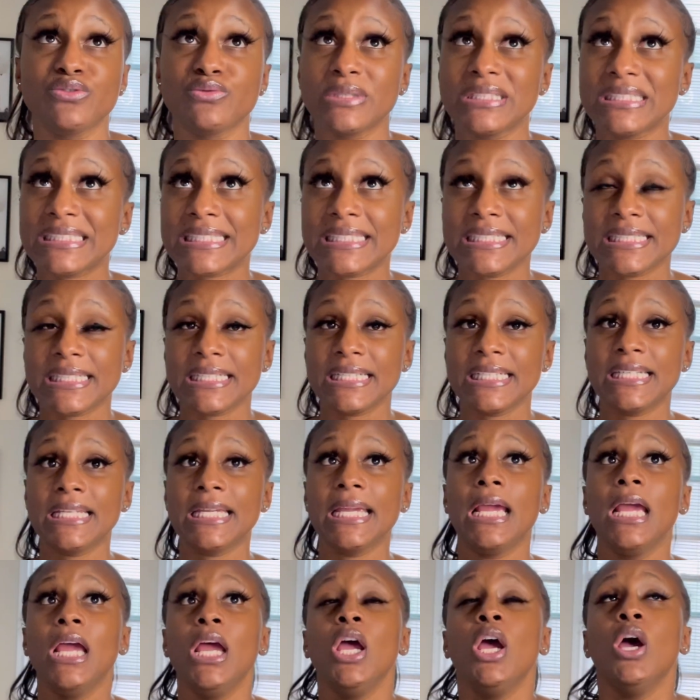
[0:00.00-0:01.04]

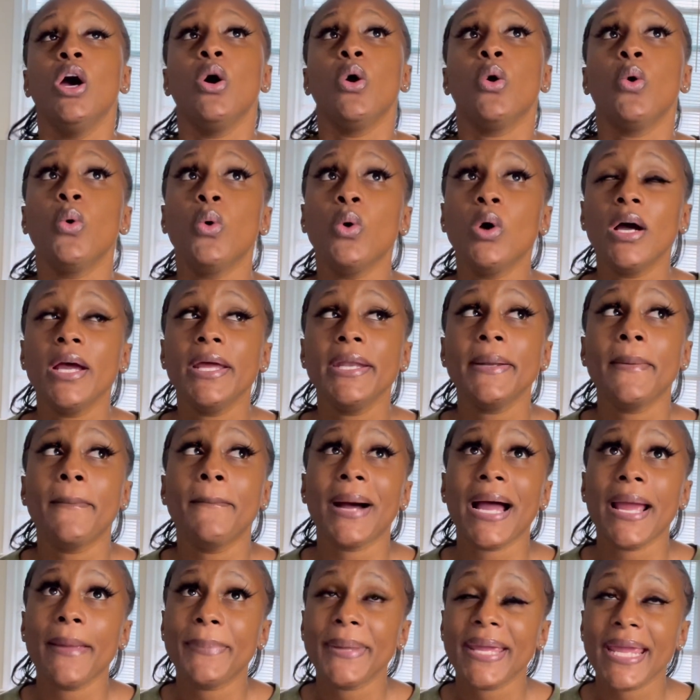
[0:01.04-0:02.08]
recently on
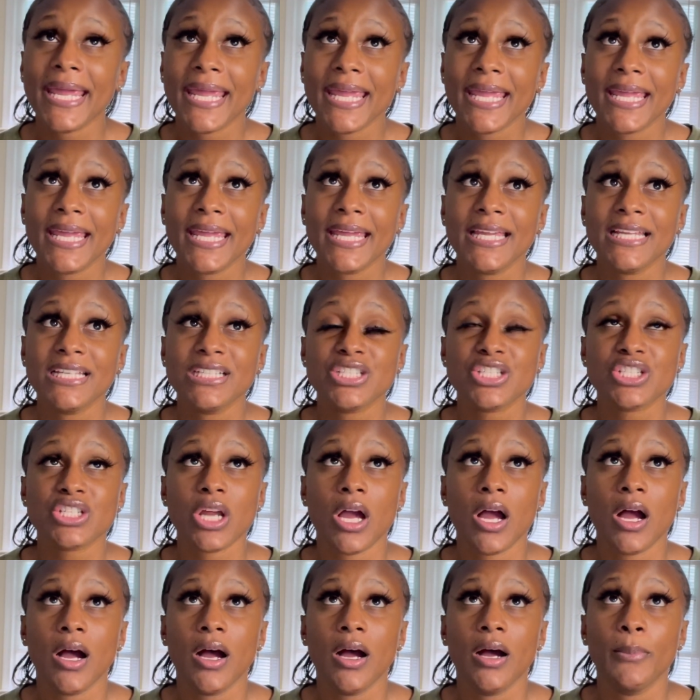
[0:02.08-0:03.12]
my page,
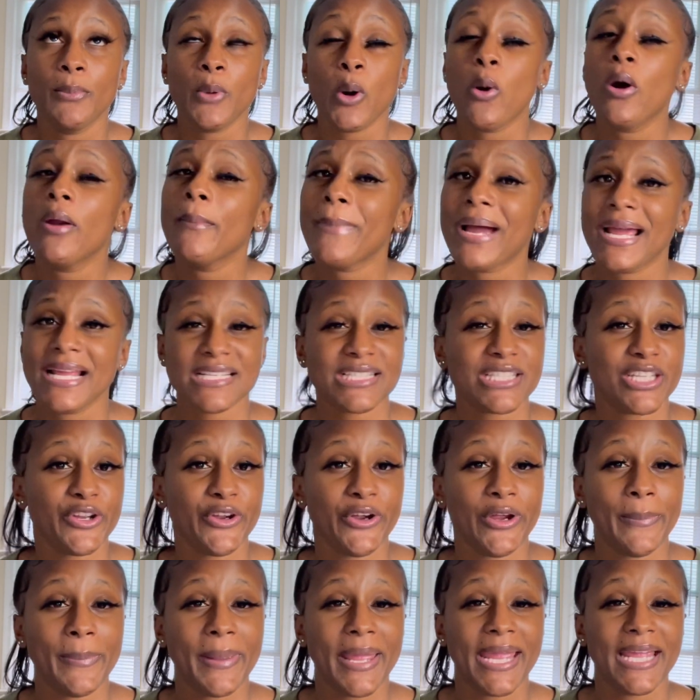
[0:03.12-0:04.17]
um, on my
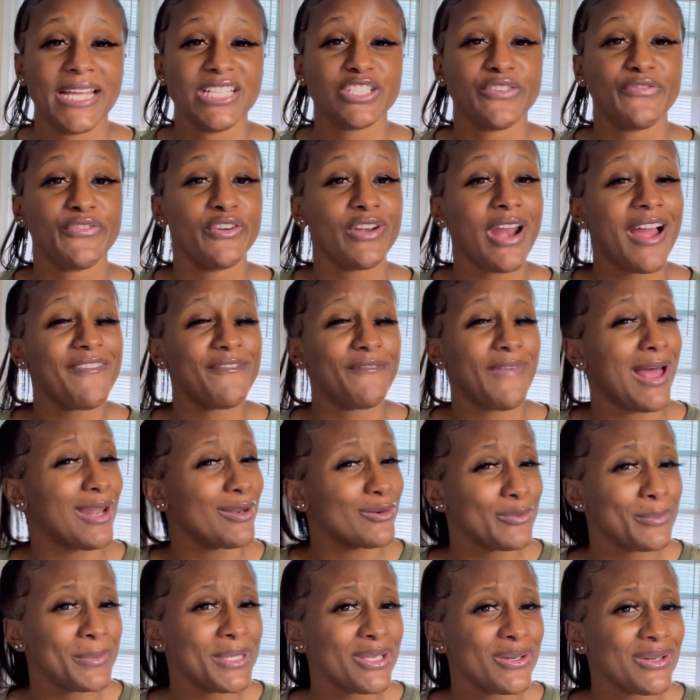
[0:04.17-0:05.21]
Instagram page. If you're not
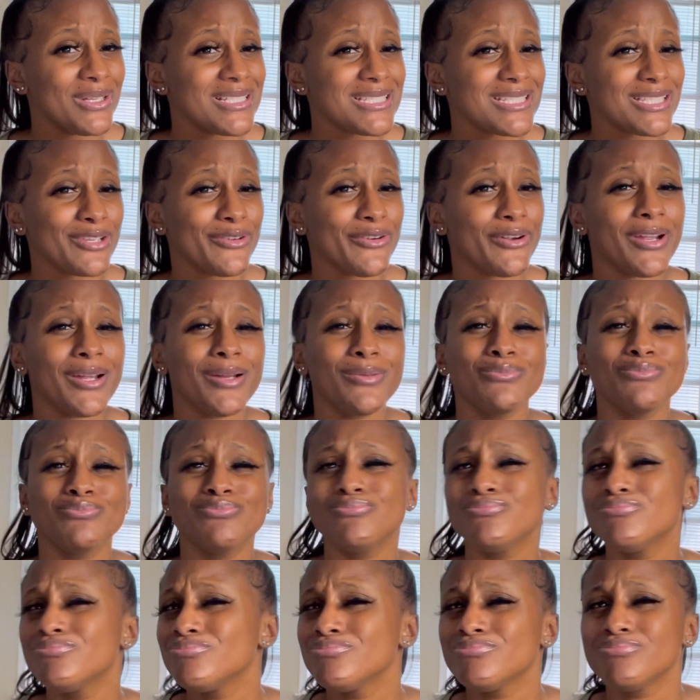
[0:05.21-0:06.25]
following me on Instagram,
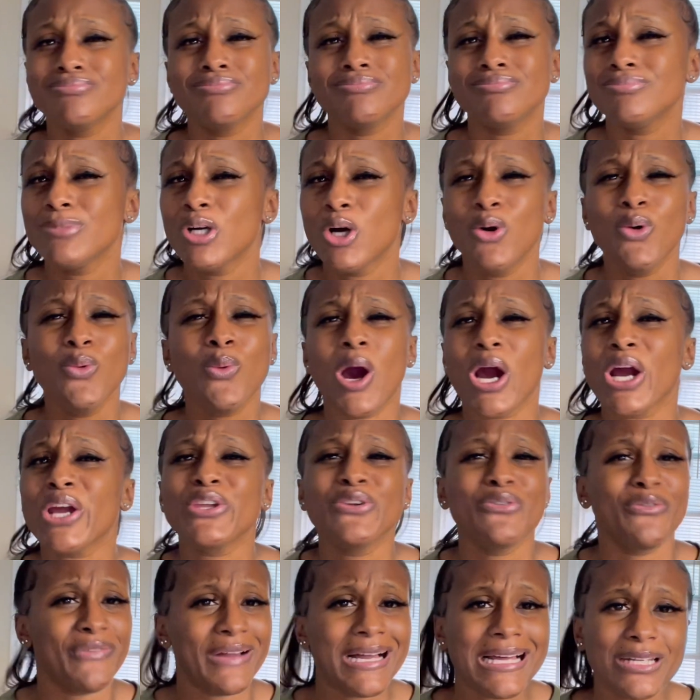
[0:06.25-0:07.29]
who are
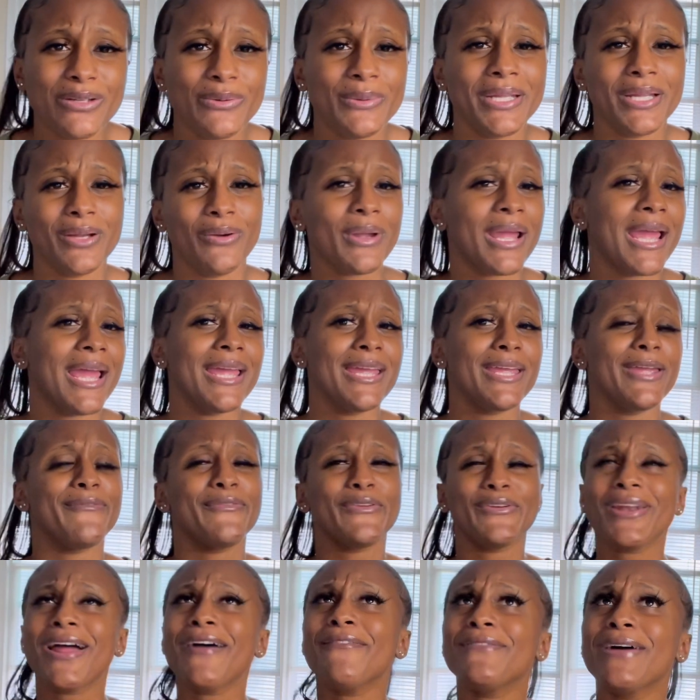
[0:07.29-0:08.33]
you following, okay? If
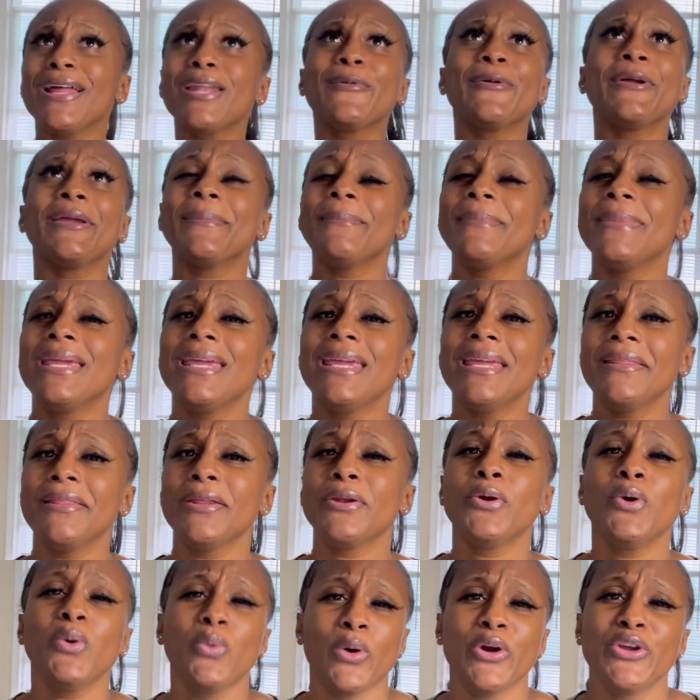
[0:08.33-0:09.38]
you're not following me,
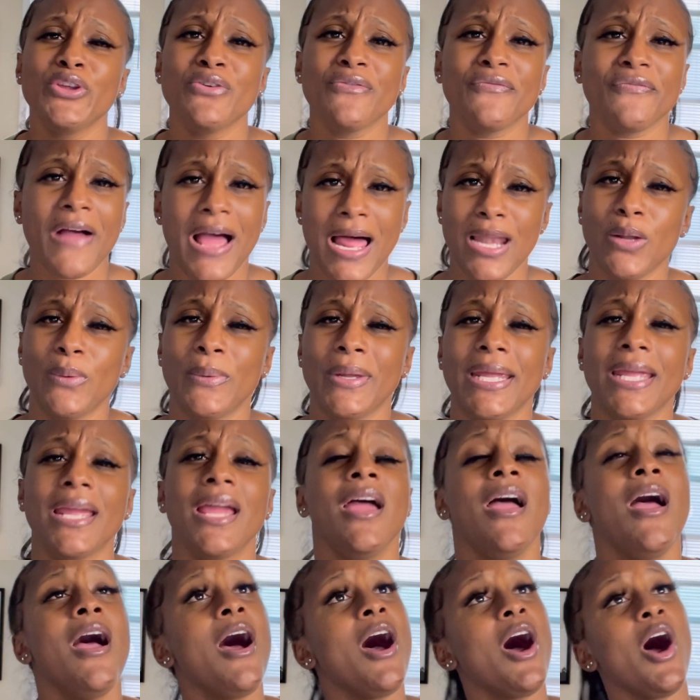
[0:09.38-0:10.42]
then who are you following?
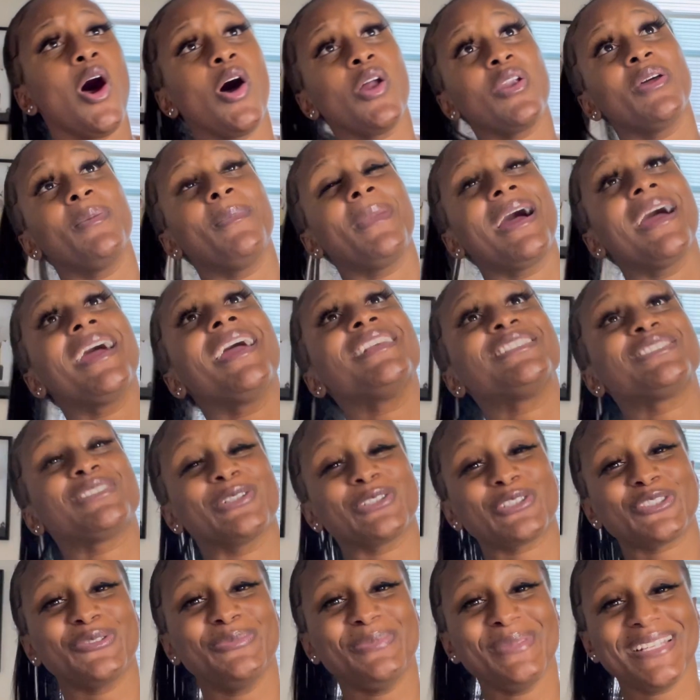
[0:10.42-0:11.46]
All of my
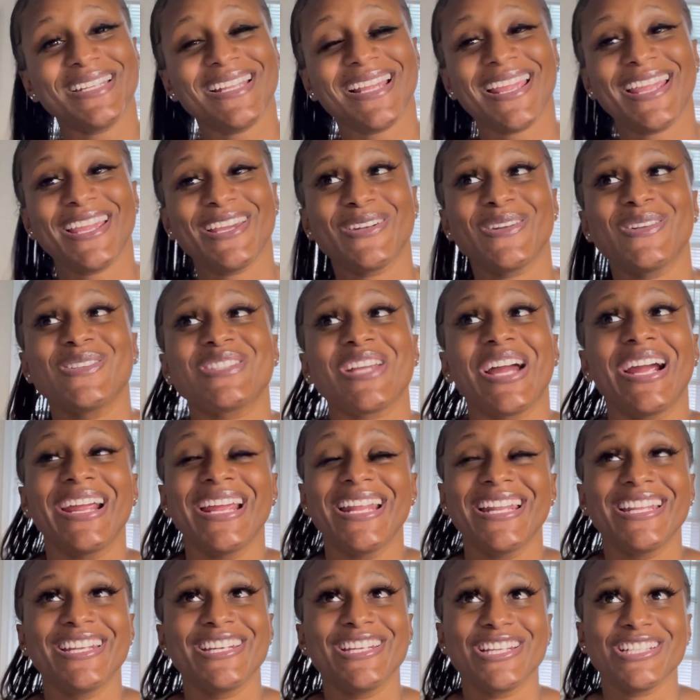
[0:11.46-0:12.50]
social media handles are
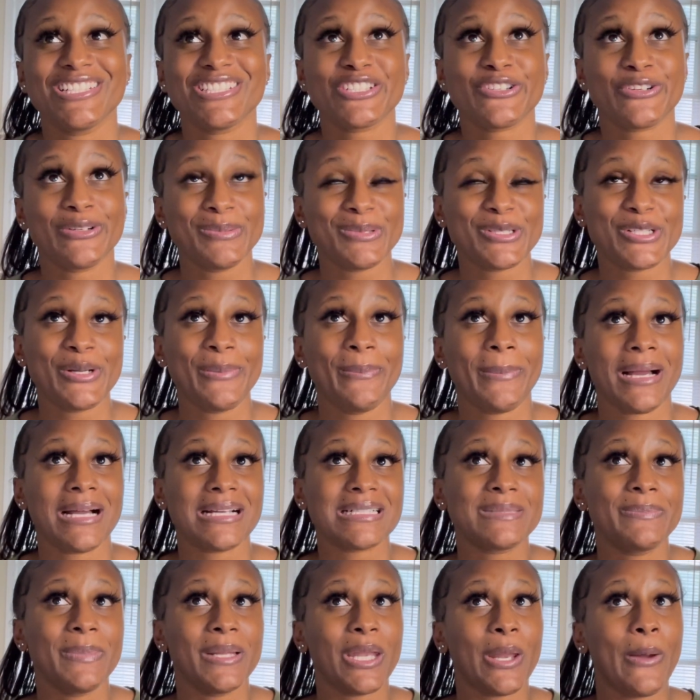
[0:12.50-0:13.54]
in the description
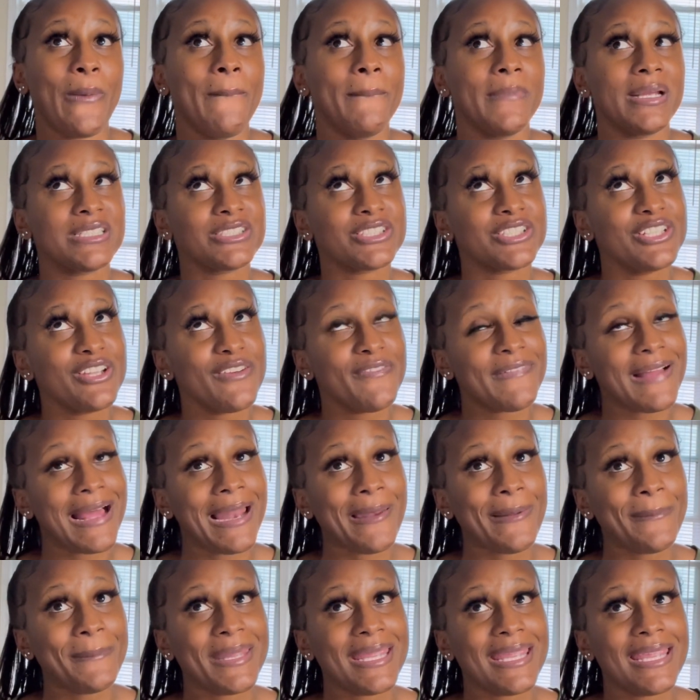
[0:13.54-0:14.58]
box below. Make sure you
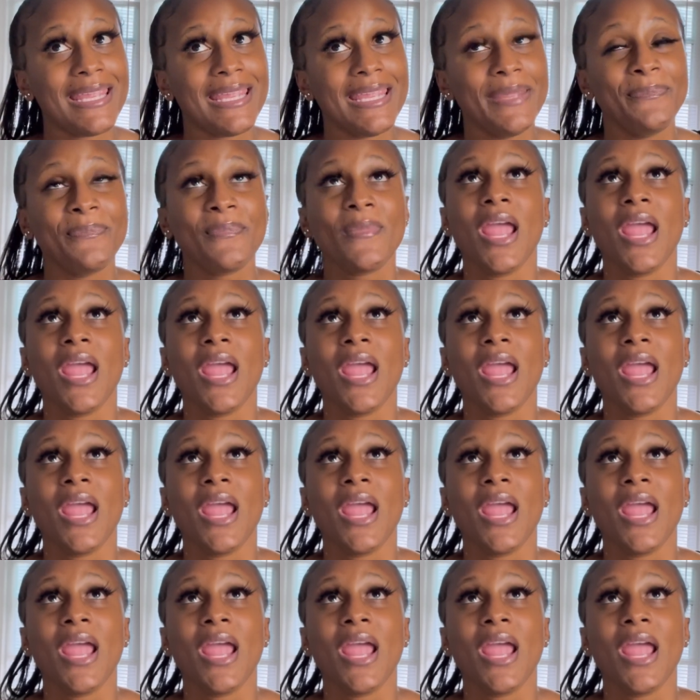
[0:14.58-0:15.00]
follow me.